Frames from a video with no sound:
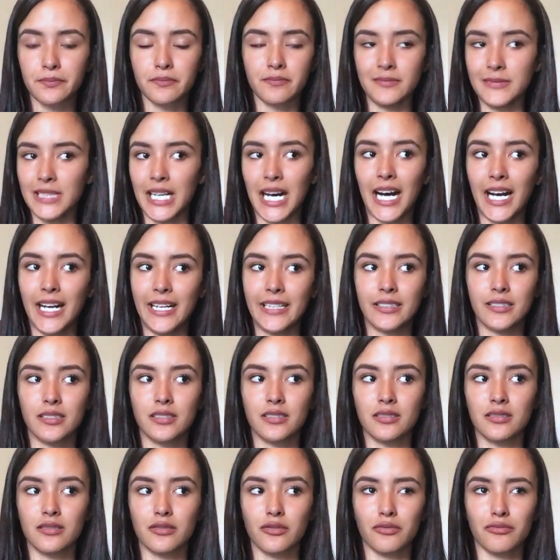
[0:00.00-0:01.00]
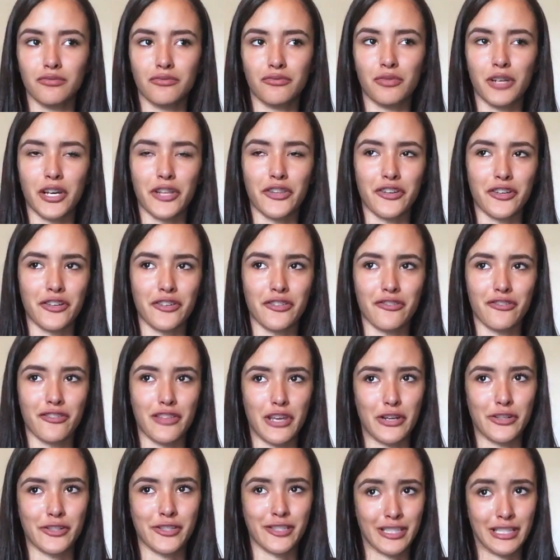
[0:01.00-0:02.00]
not whether
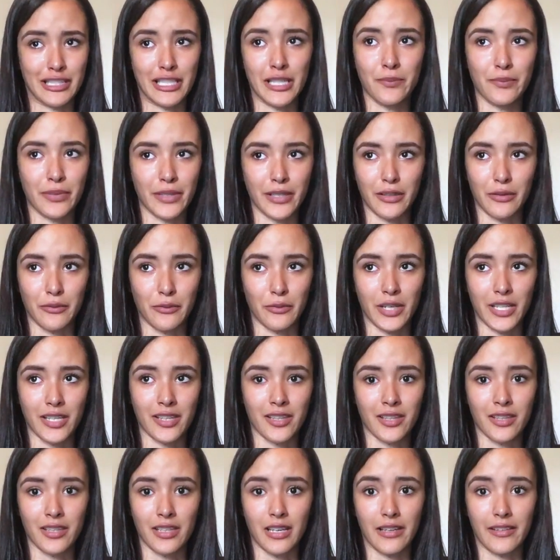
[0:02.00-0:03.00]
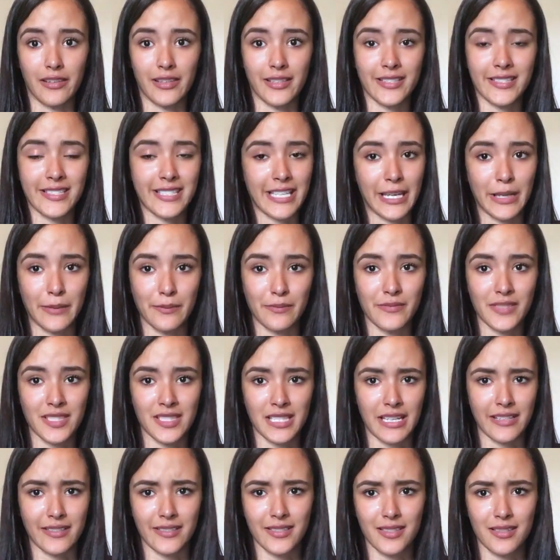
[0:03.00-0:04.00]
they're sleeping with the same
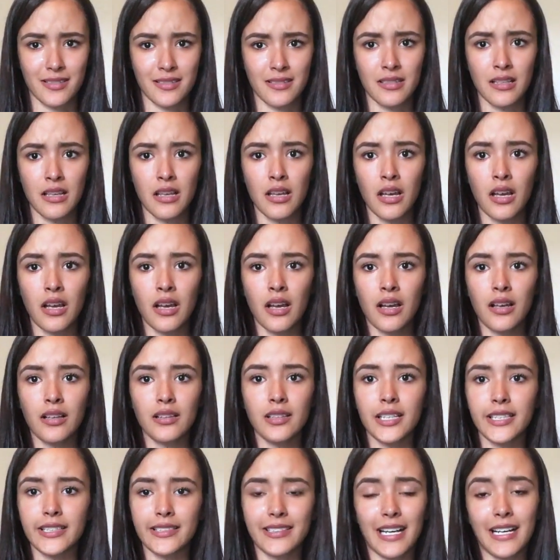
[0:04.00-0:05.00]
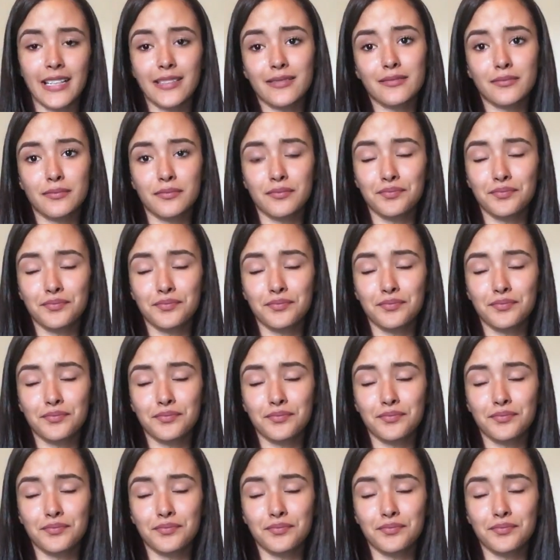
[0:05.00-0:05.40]
sex. Like, that